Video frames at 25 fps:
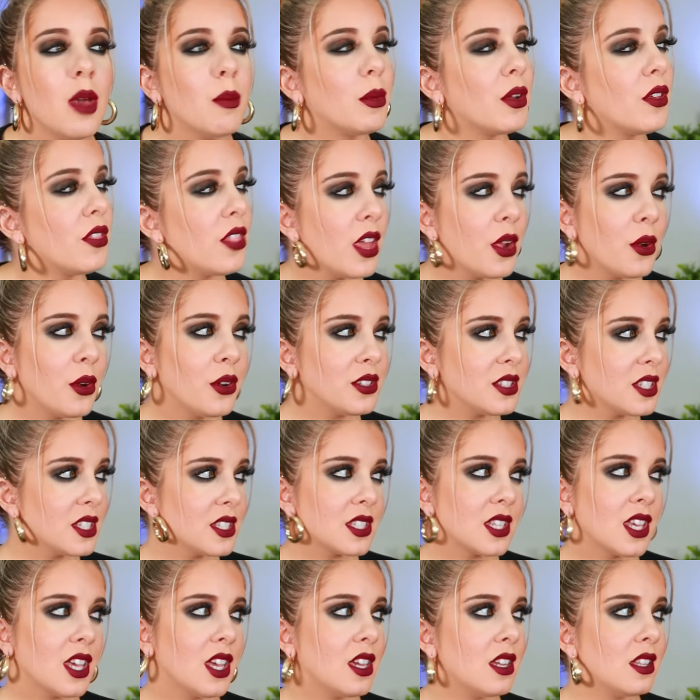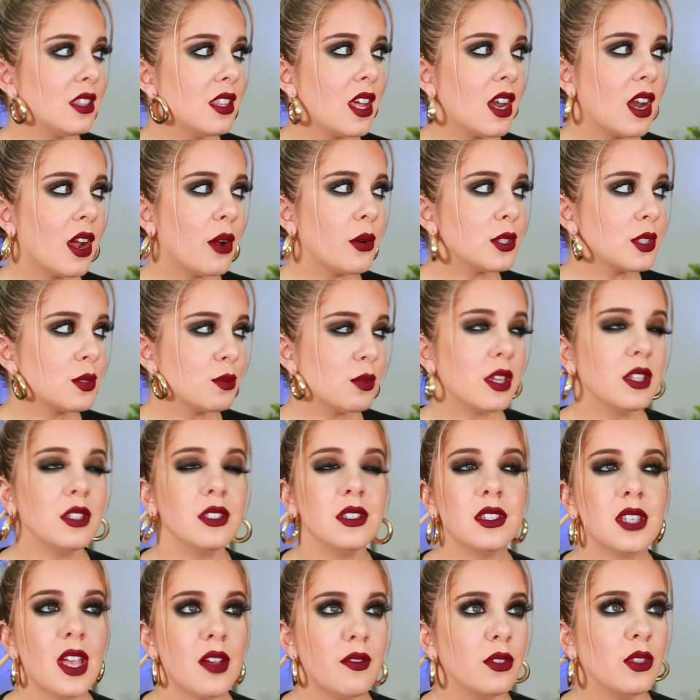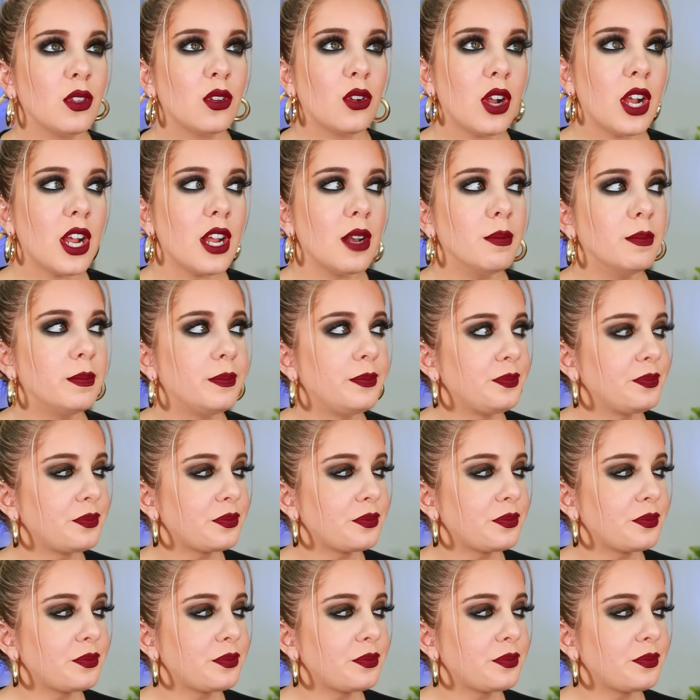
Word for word: But there was this kid that I was in seventh grade